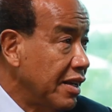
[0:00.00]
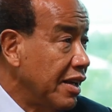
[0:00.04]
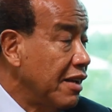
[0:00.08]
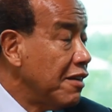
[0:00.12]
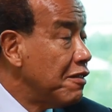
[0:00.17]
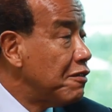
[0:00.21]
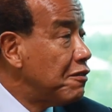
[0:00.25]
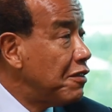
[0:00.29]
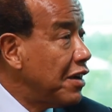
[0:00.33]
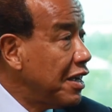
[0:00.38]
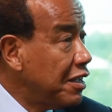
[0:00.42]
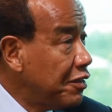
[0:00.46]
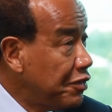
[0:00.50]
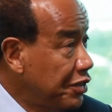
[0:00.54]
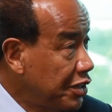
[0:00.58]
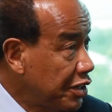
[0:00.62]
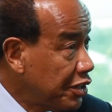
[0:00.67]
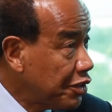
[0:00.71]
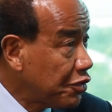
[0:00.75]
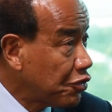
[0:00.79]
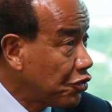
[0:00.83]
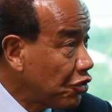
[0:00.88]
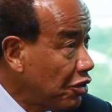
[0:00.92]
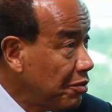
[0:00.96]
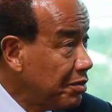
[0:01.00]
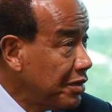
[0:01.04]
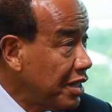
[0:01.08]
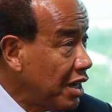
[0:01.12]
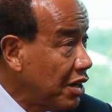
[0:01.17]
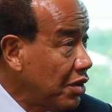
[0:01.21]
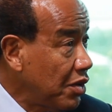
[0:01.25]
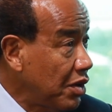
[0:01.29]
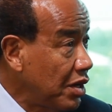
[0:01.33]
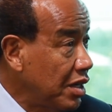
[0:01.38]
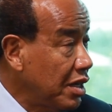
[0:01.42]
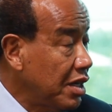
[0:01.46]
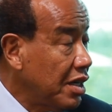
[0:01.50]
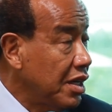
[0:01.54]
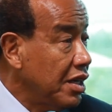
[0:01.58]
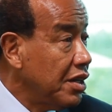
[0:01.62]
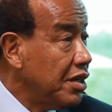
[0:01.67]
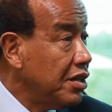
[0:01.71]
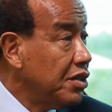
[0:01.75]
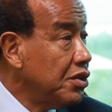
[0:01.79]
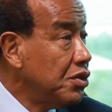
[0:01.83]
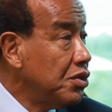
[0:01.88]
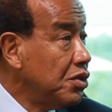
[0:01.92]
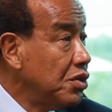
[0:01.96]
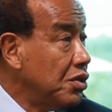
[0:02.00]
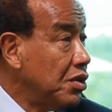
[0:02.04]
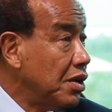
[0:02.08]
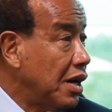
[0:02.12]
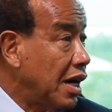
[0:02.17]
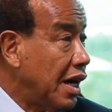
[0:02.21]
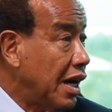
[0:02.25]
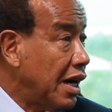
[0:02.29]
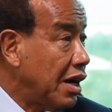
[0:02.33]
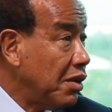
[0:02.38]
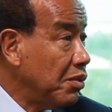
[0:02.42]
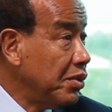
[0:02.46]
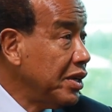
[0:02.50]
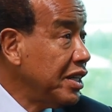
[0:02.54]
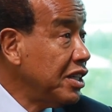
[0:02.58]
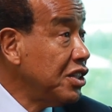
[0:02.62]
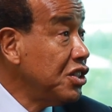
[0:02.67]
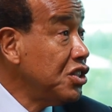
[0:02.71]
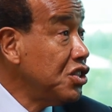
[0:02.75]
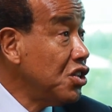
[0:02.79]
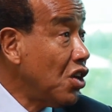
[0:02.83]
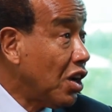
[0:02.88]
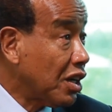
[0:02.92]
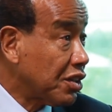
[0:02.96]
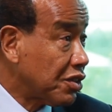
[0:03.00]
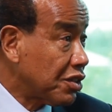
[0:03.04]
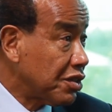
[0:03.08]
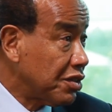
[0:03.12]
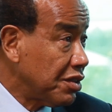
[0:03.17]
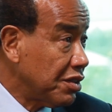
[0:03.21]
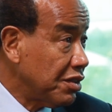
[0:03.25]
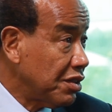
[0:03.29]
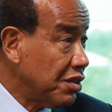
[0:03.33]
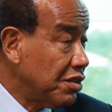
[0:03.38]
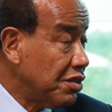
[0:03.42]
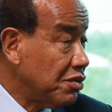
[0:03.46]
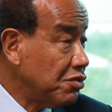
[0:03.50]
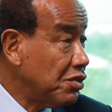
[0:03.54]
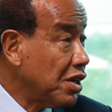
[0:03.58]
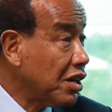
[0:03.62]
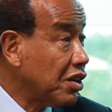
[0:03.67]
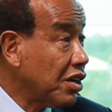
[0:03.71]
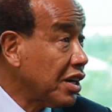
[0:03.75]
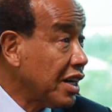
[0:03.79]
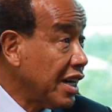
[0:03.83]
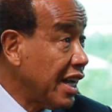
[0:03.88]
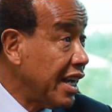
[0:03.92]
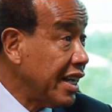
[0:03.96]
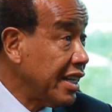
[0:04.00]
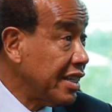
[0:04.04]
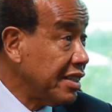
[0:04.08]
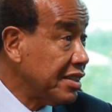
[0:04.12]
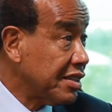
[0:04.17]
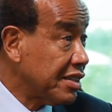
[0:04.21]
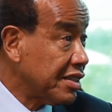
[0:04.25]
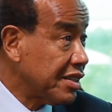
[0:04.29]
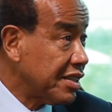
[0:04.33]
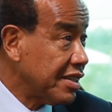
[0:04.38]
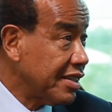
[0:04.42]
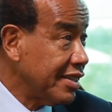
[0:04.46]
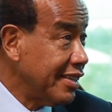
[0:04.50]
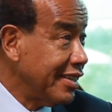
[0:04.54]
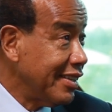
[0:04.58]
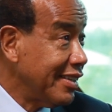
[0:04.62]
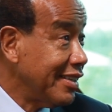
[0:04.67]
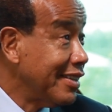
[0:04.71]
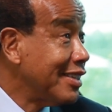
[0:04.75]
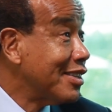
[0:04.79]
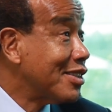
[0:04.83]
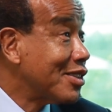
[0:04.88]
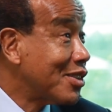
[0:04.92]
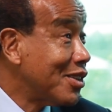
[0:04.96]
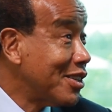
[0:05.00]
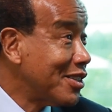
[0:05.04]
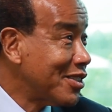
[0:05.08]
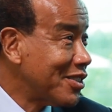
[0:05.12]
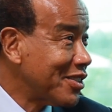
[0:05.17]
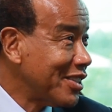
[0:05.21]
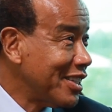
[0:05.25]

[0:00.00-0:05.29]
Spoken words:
5 years from now, you will not recognize this country.